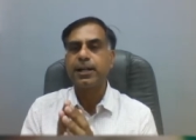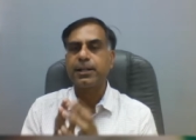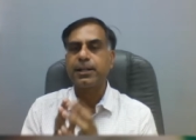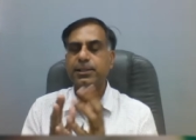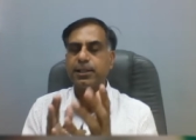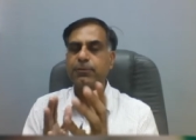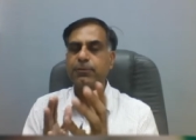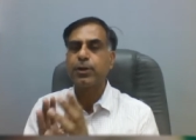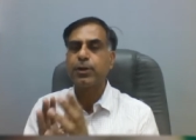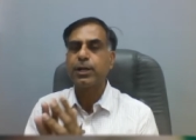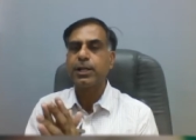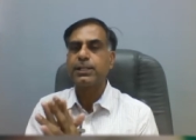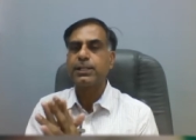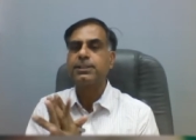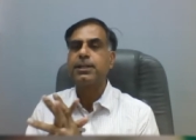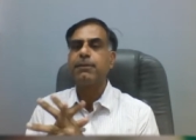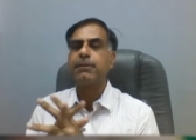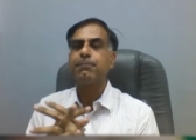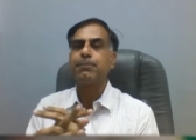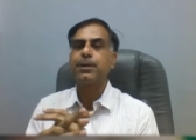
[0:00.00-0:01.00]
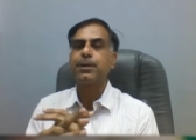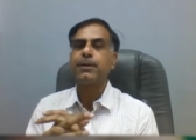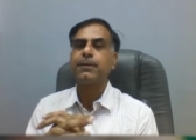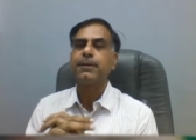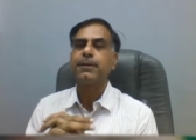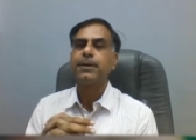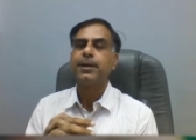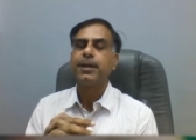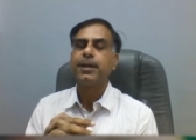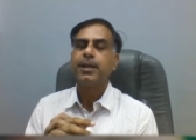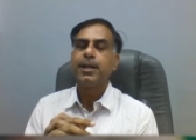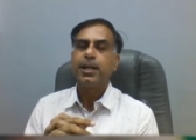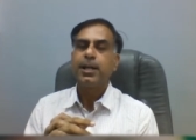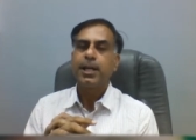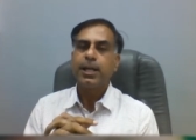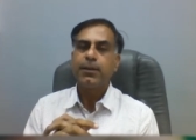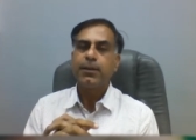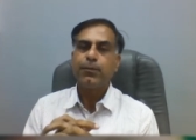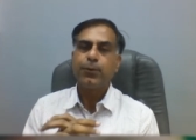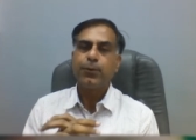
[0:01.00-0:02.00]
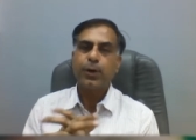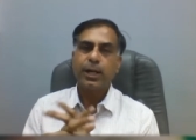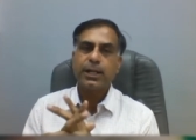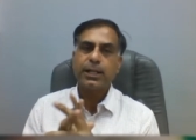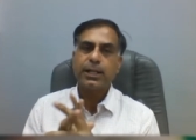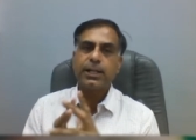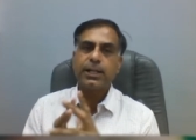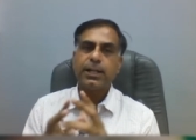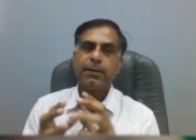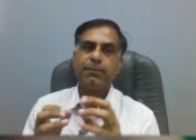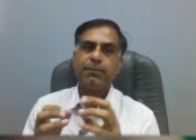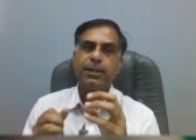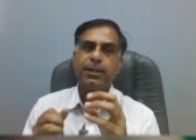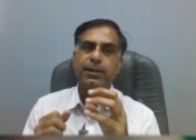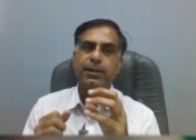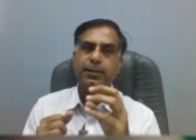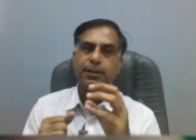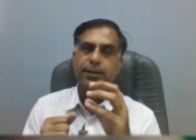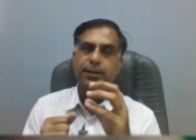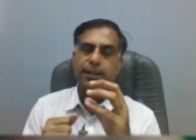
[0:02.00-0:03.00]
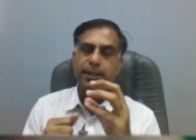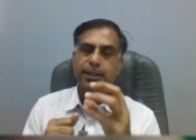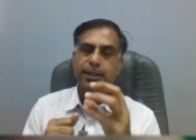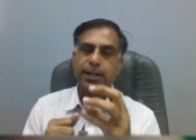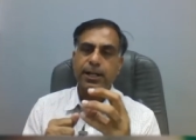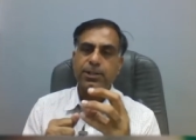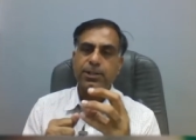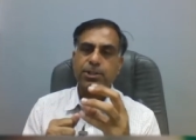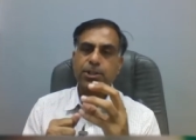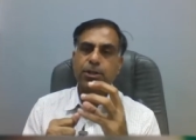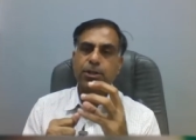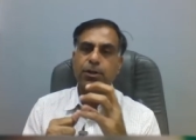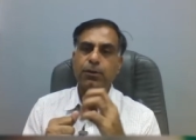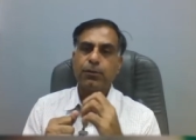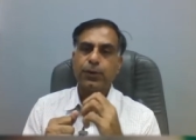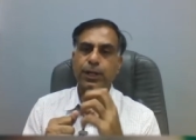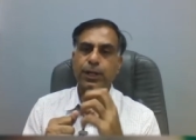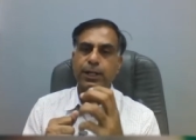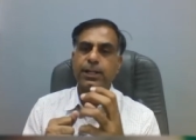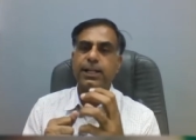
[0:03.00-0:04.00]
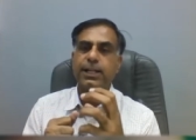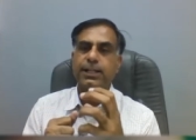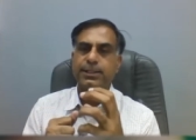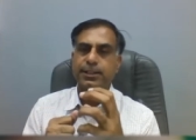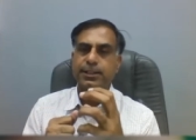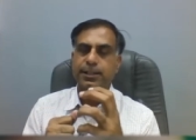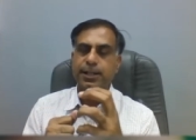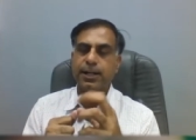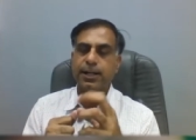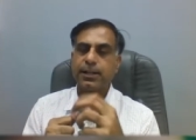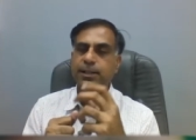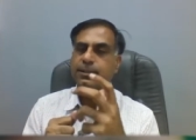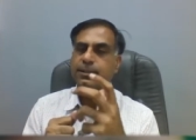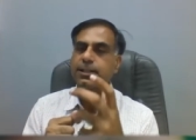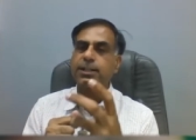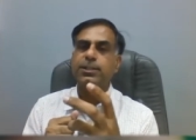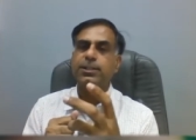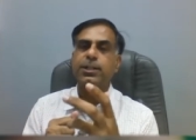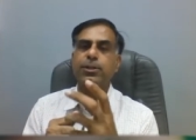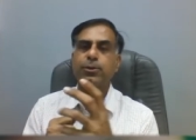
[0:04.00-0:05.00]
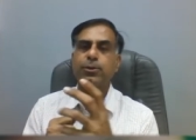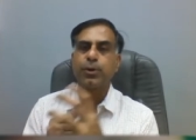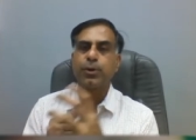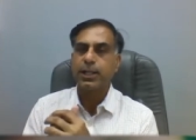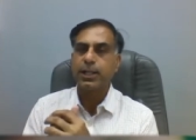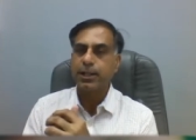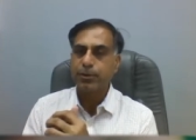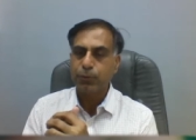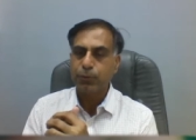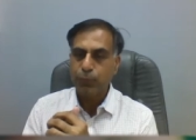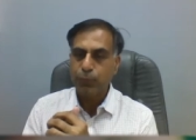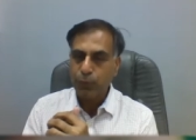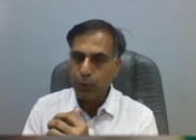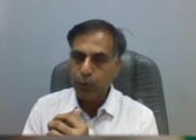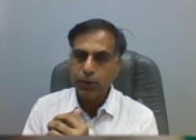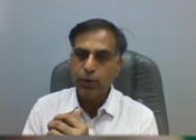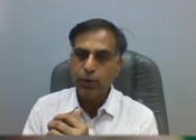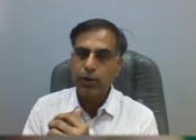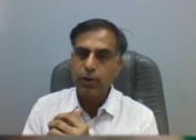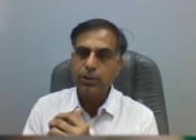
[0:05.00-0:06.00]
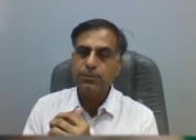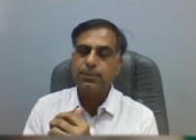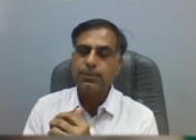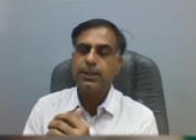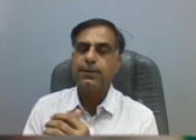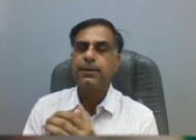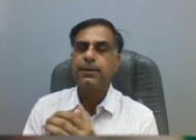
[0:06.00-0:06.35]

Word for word: Say for an example, if you are claiming deduction of interest under section 24 clause B